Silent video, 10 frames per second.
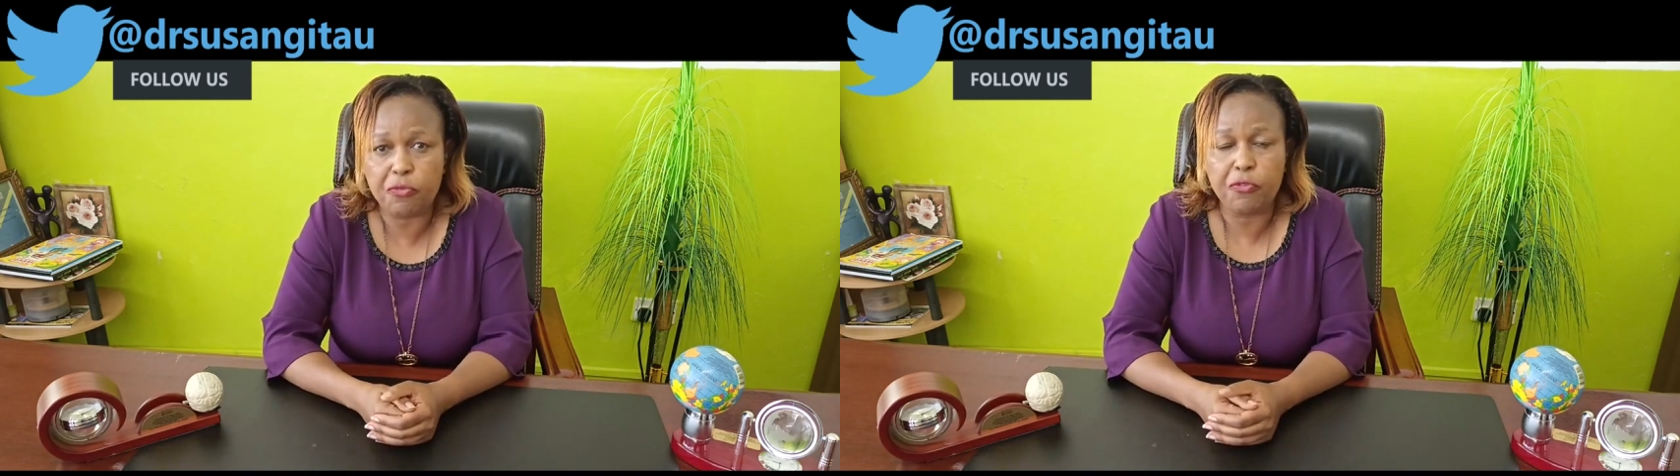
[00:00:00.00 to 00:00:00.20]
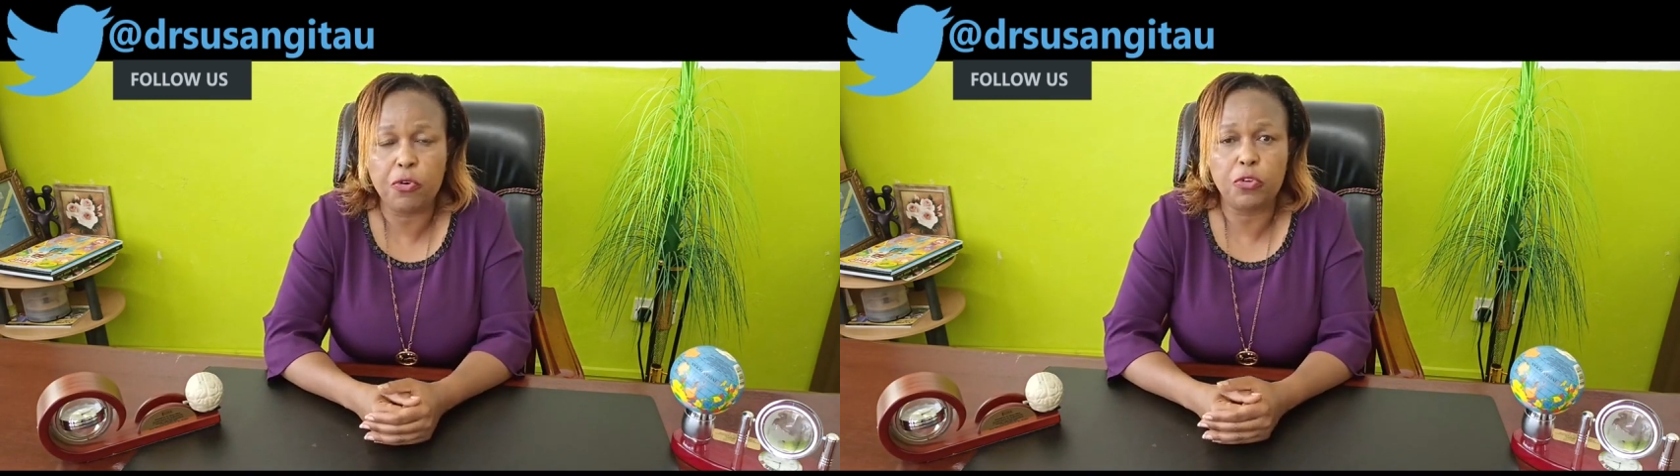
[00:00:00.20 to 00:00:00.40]

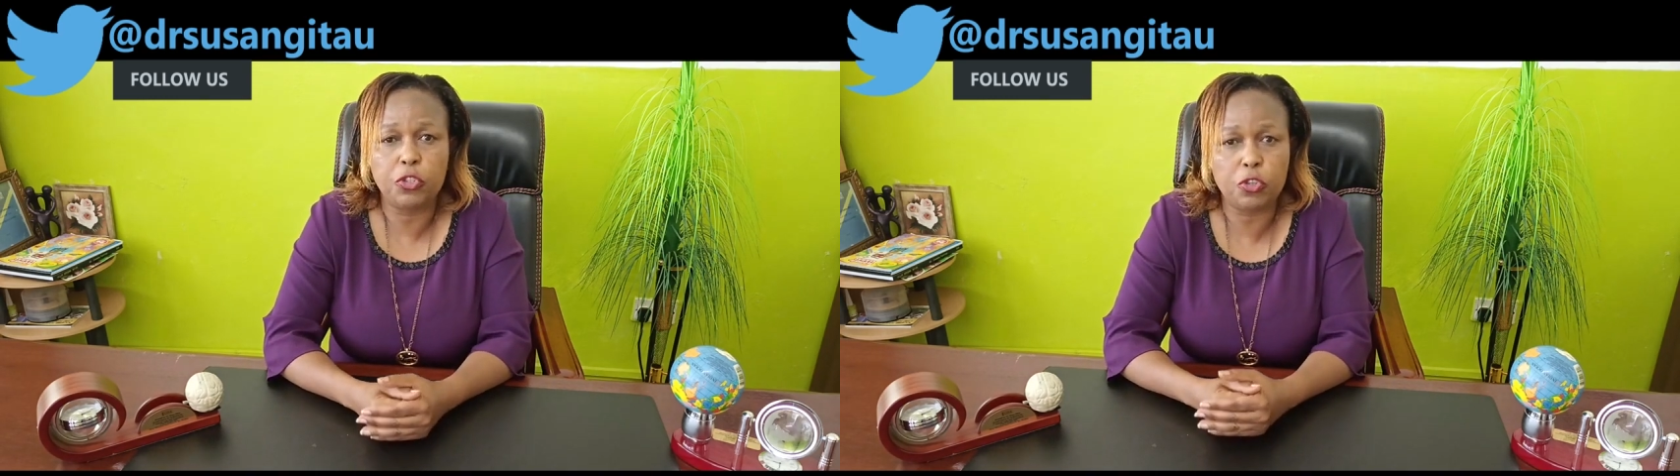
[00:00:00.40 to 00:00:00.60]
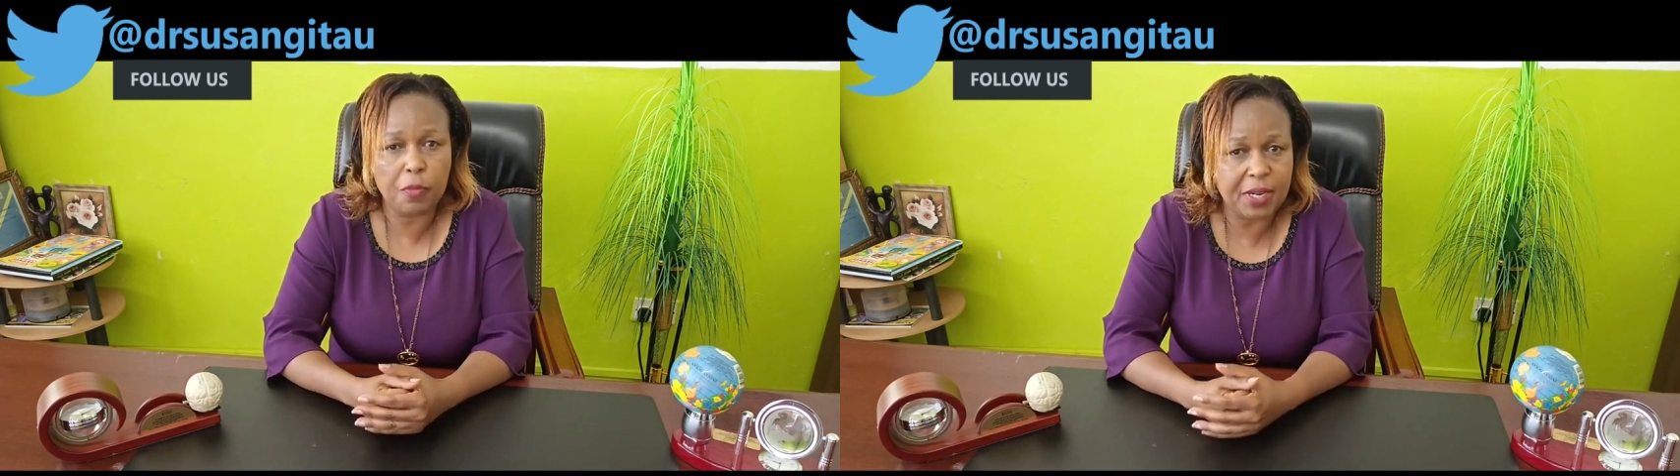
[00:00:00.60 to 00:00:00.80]
for
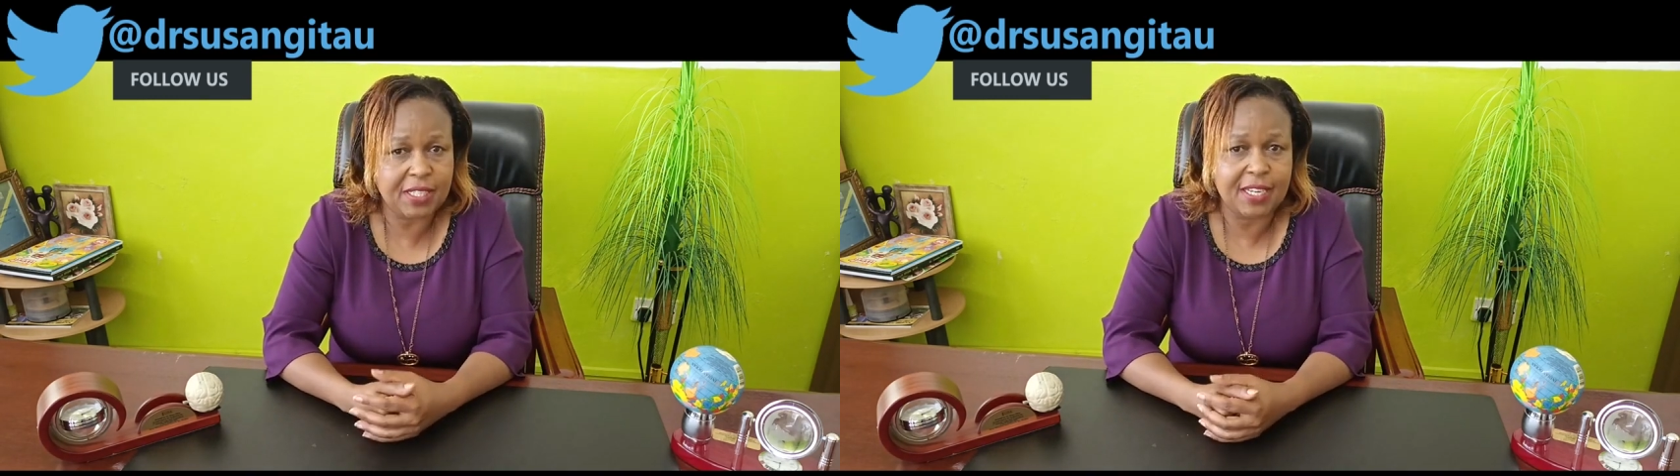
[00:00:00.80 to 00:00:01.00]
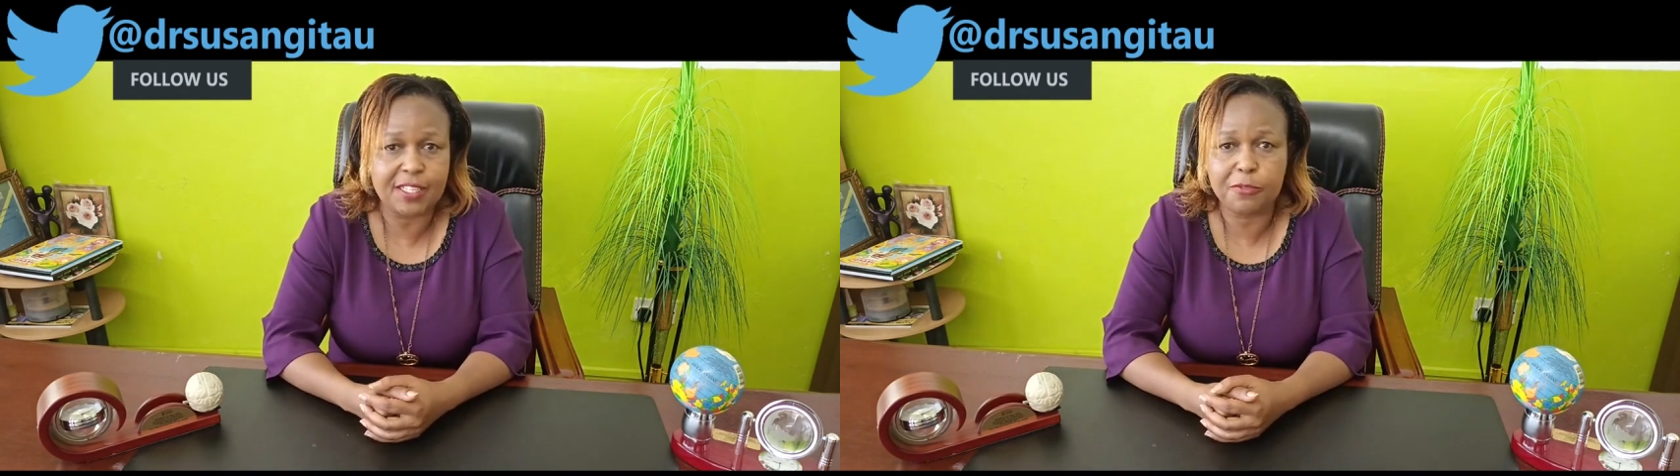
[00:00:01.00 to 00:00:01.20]

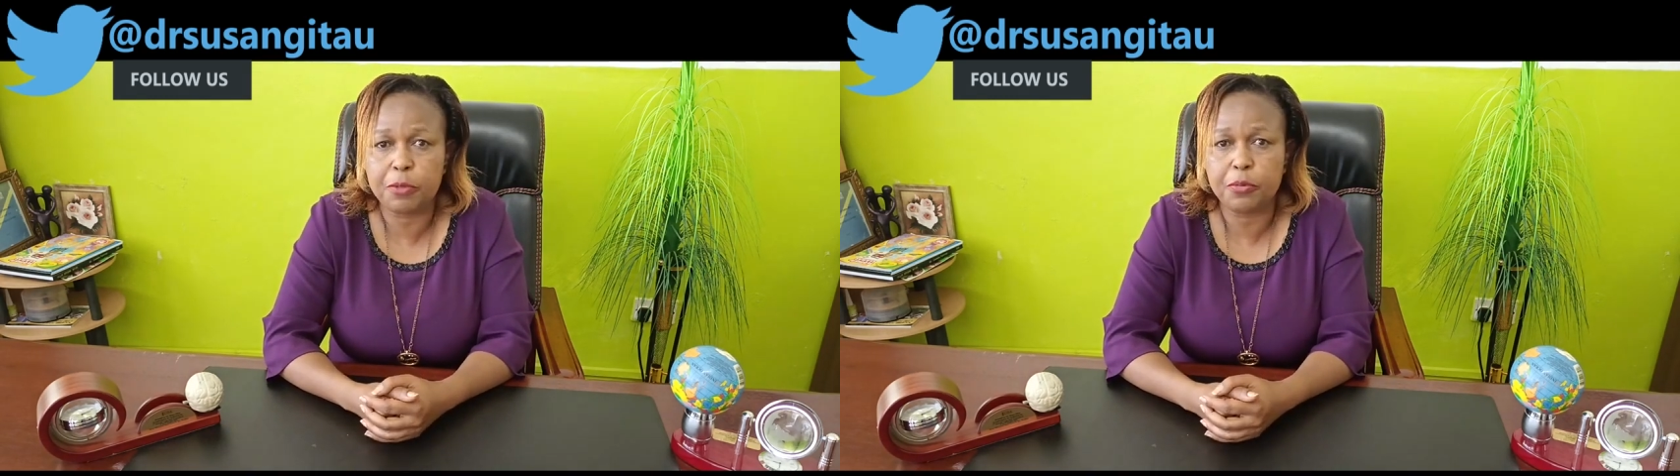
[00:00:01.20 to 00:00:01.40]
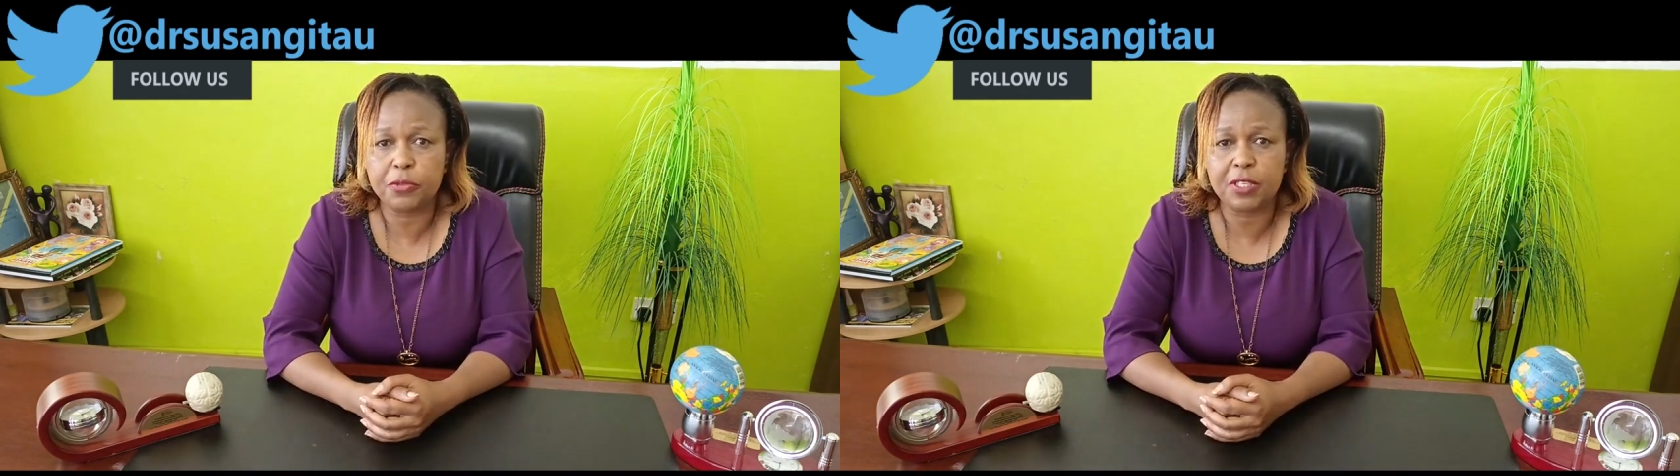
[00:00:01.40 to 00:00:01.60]
traumatized people,